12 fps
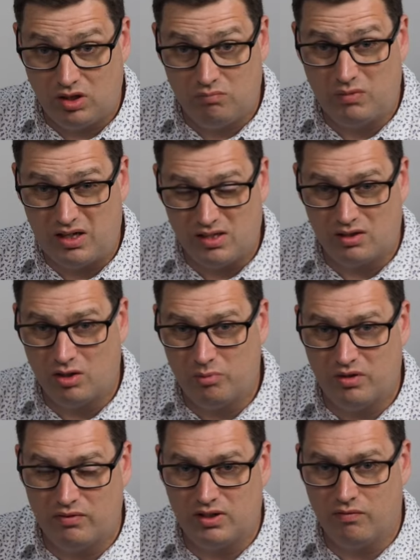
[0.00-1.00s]
makes a little
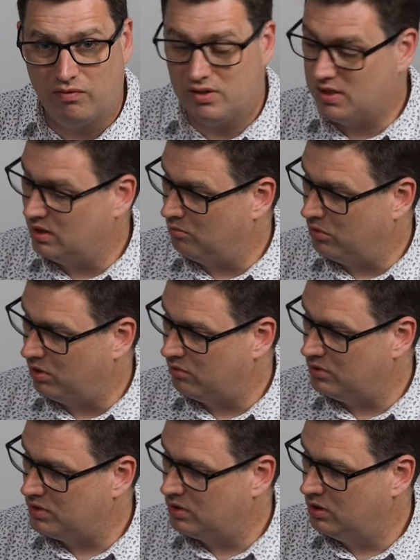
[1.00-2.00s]
bit of a difference in the
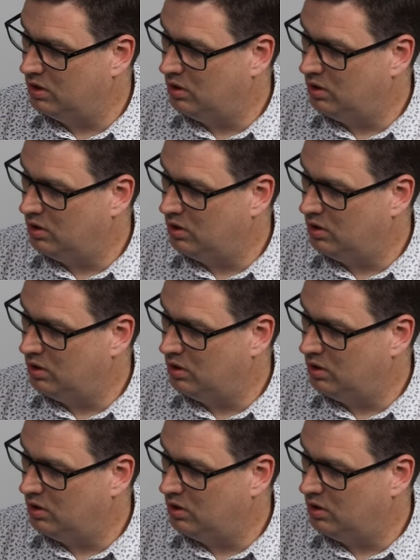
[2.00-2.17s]
models.